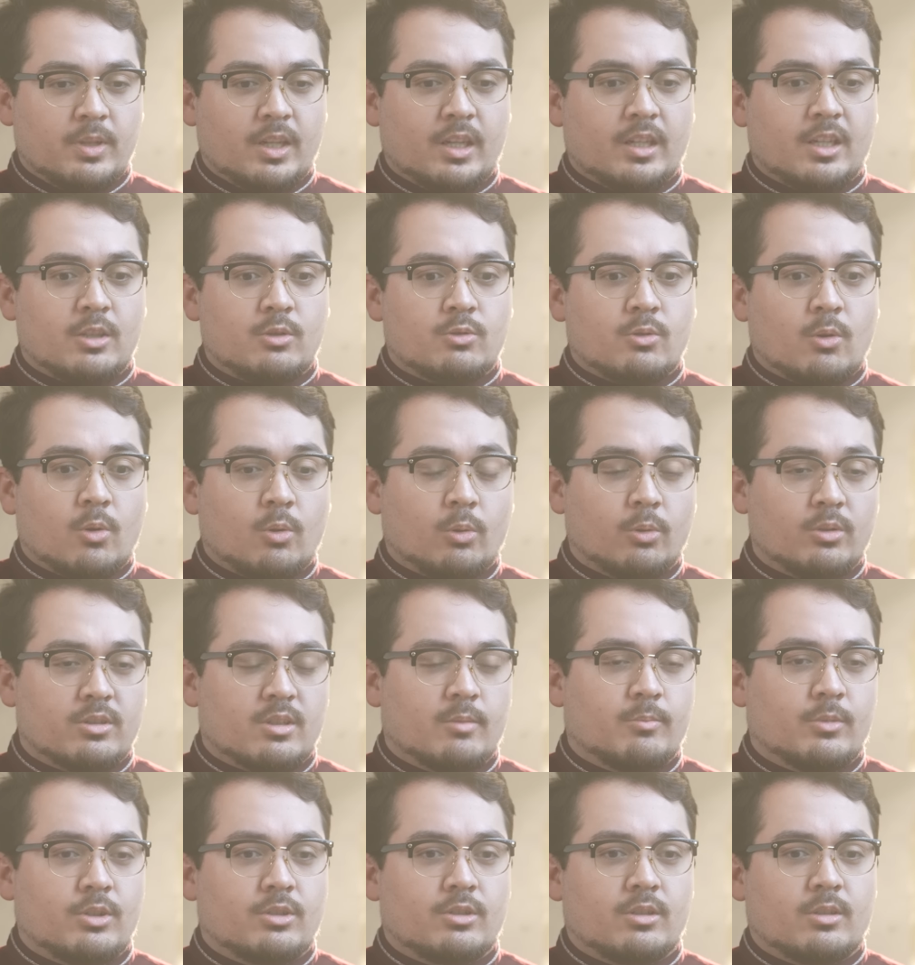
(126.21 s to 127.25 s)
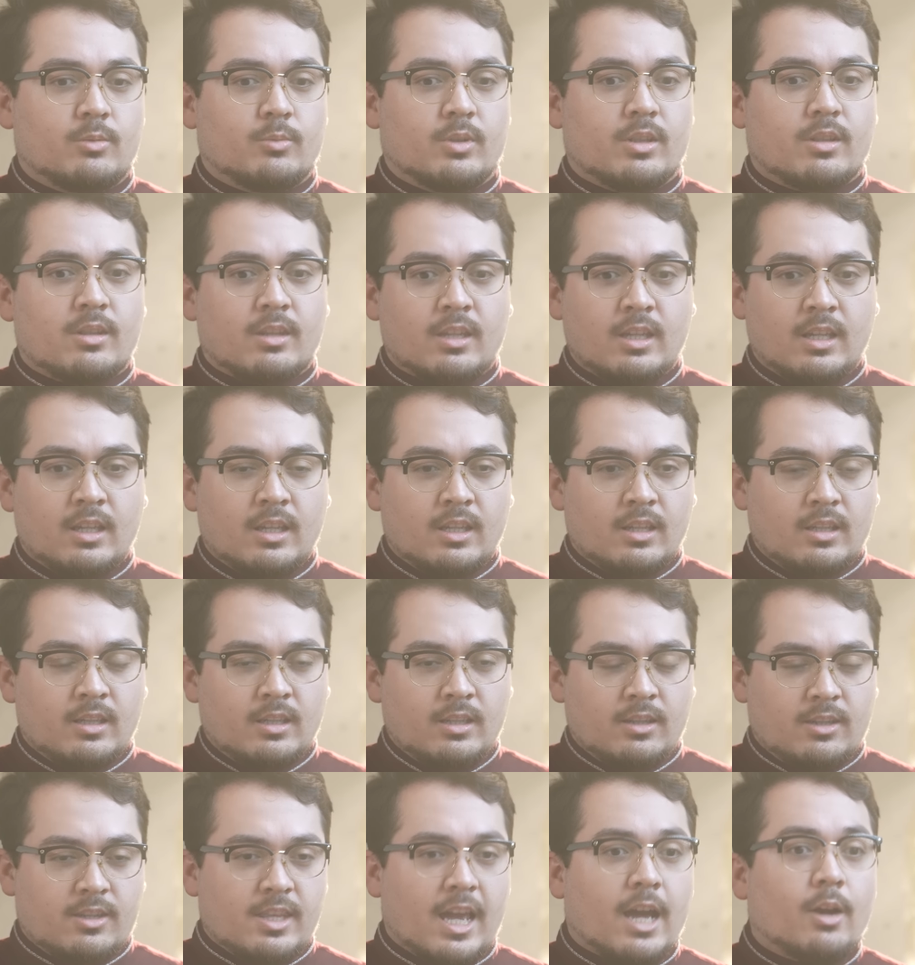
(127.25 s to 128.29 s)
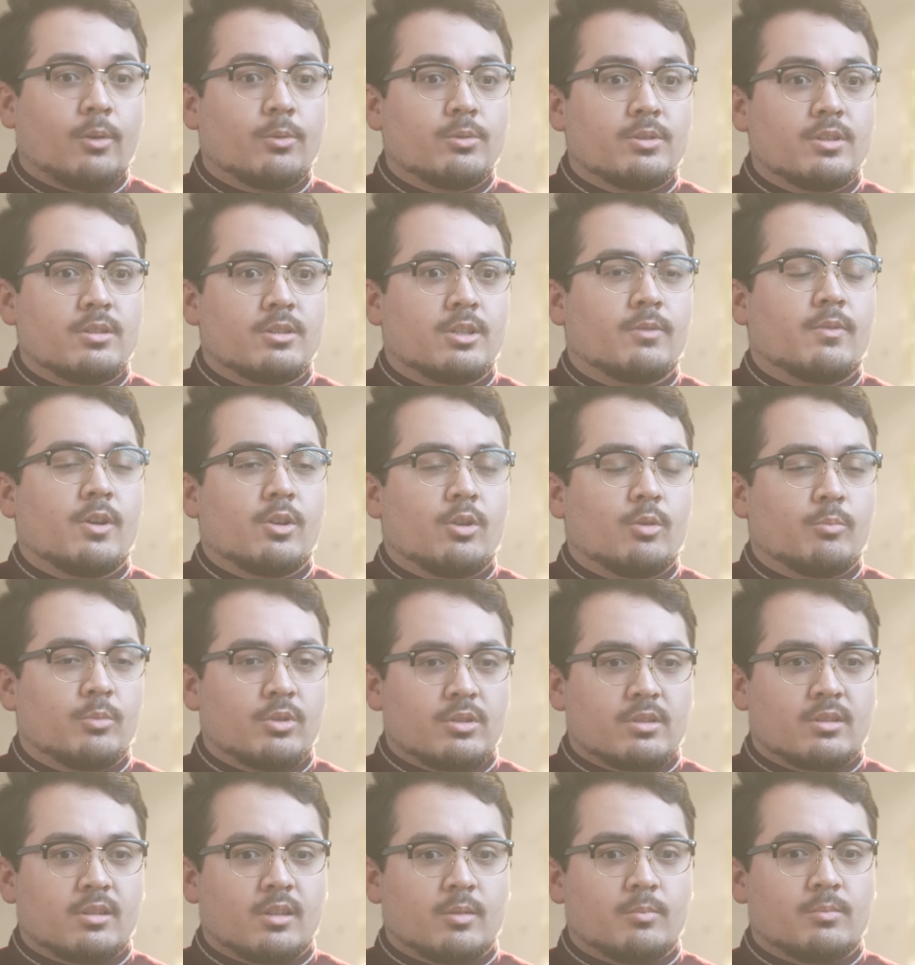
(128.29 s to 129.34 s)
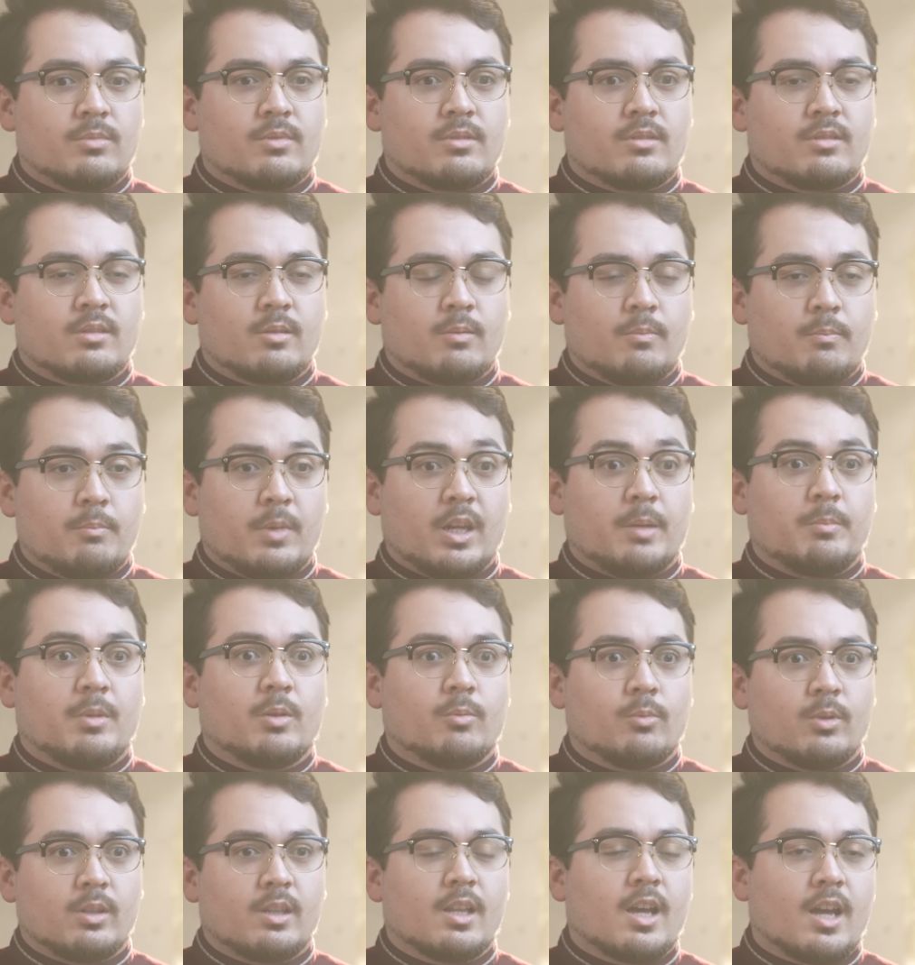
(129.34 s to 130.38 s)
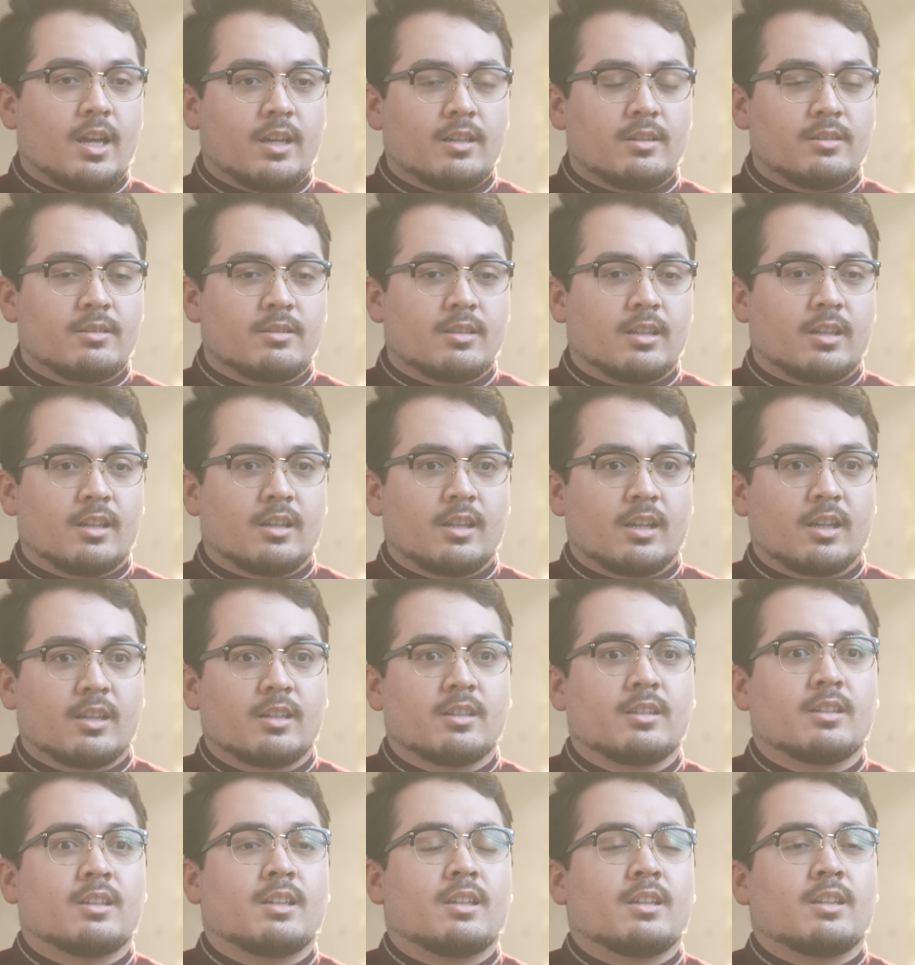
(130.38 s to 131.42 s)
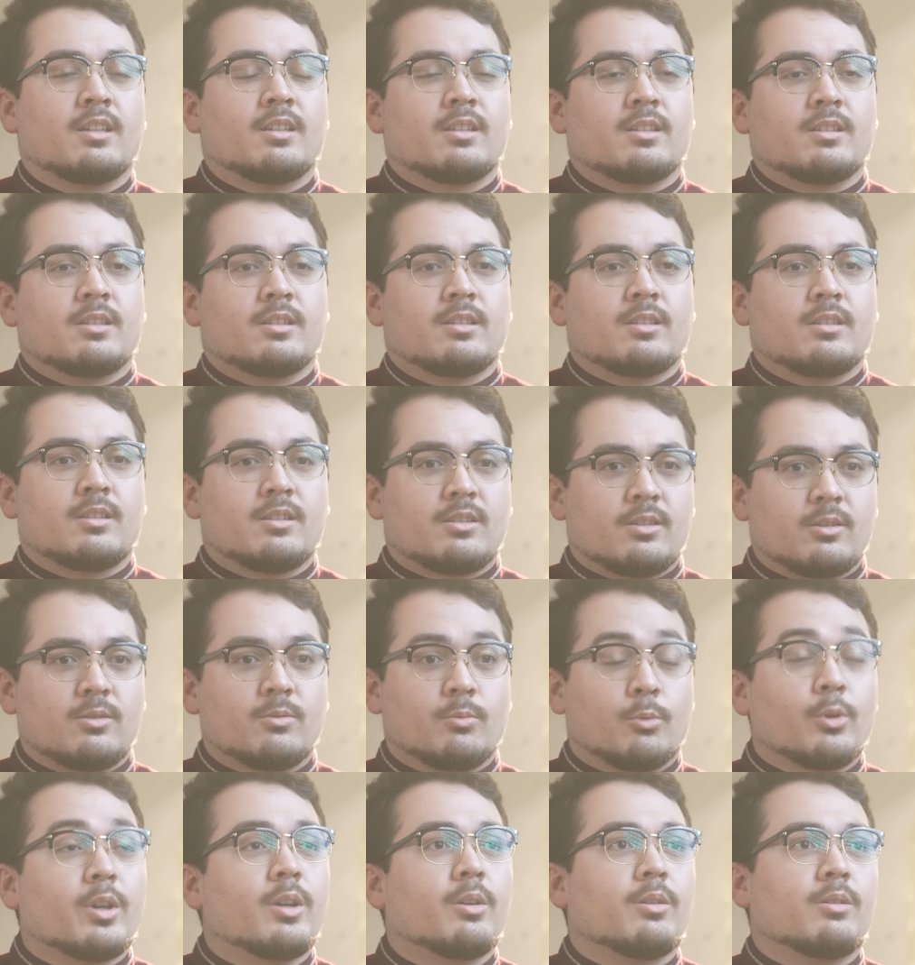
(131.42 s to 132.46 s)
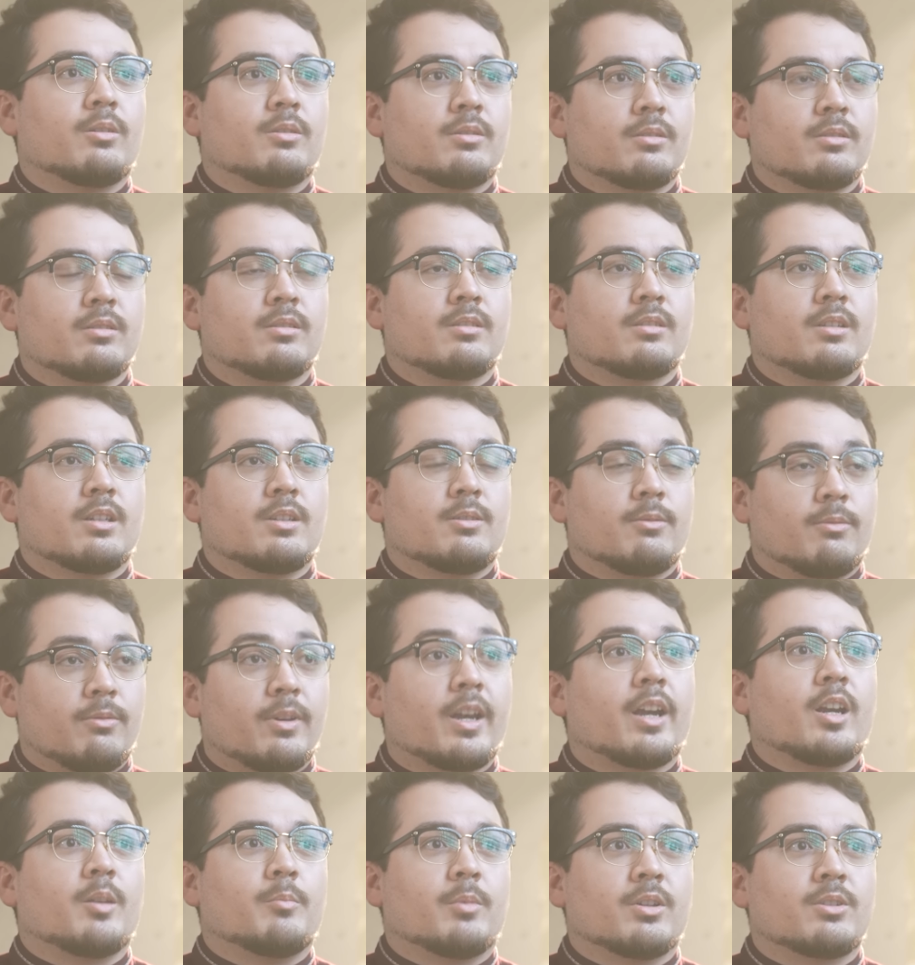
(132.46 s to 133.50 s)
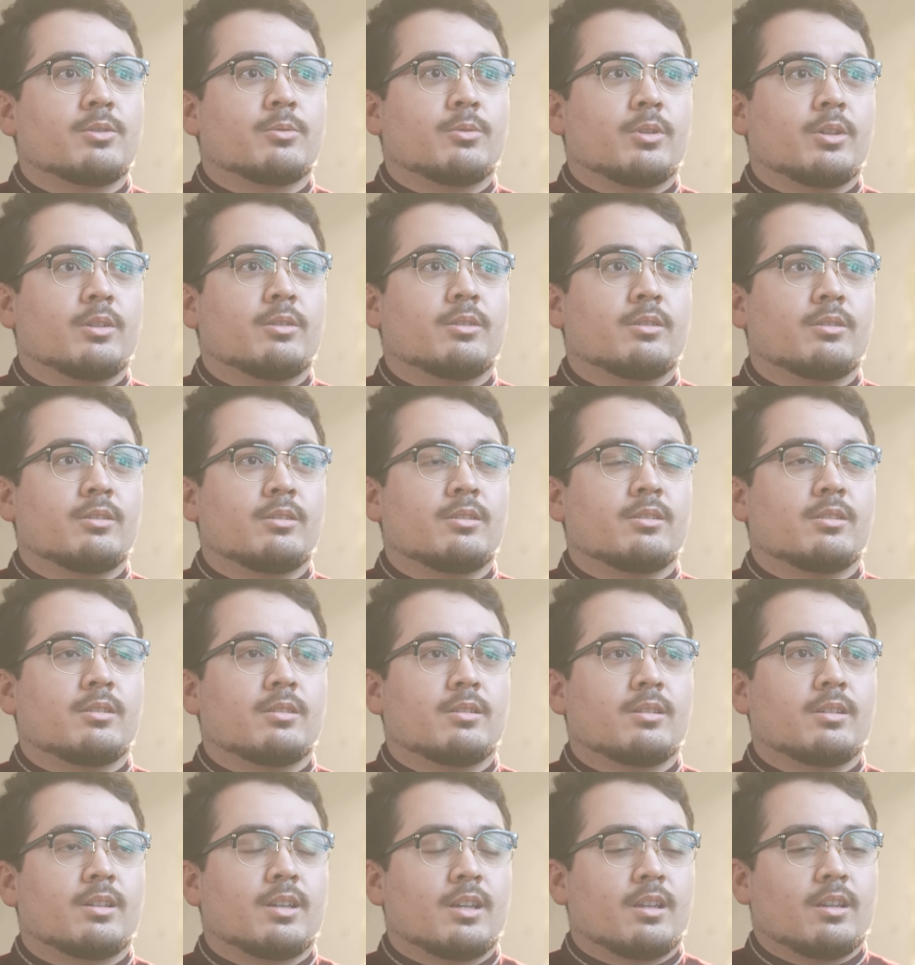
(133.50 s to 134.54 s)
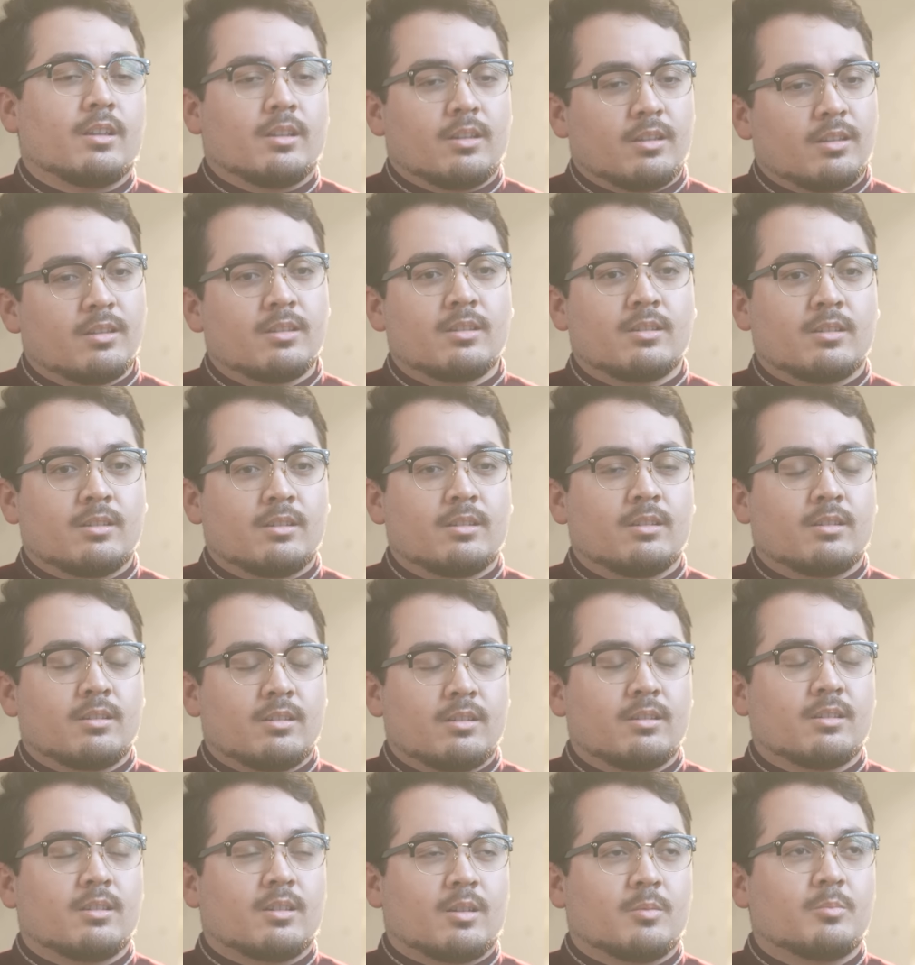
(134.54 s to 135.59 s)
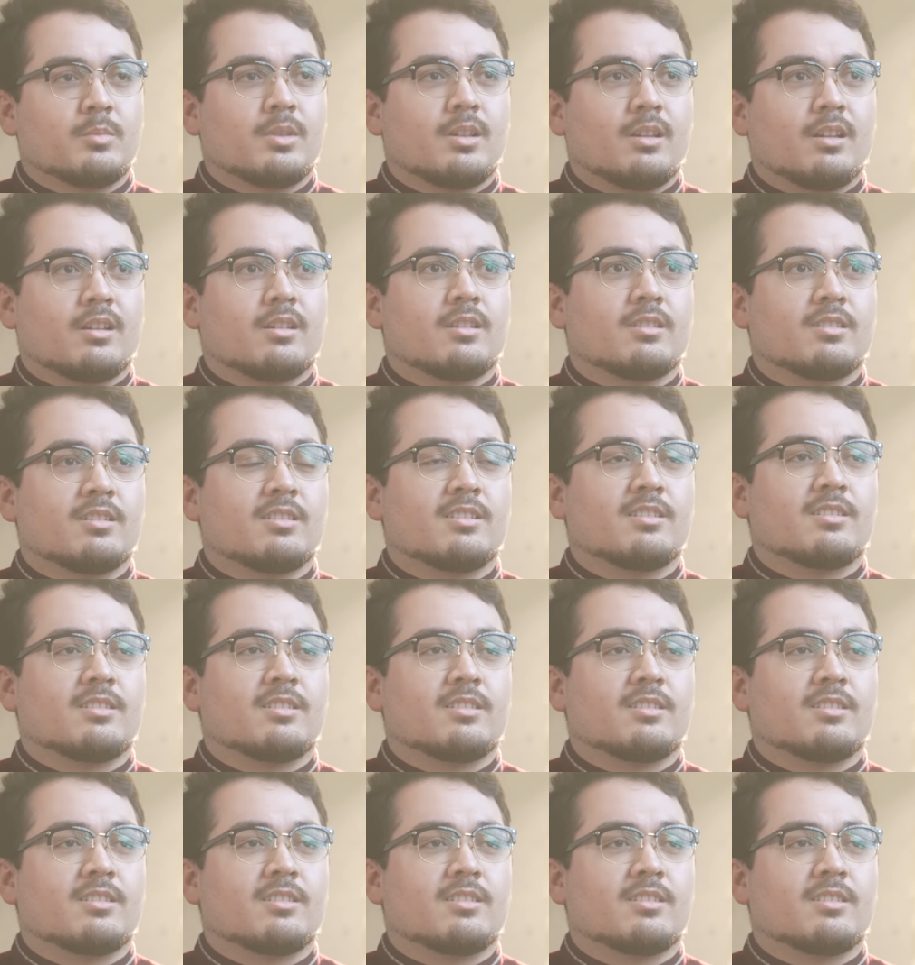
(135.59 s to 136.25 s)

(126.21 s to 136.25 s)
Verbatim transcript: being in total submission with thousands of other Muslims made me realize that like this is real. It's very much real. And alhamdulillah.